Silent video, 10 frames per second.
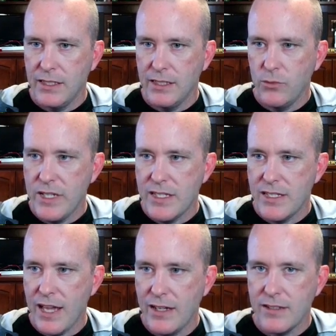we
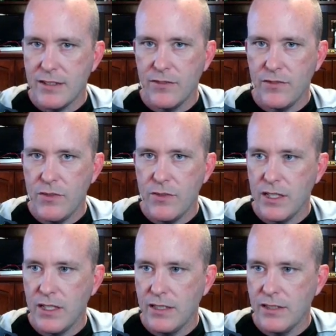set a few
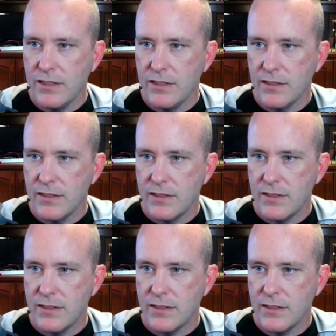things.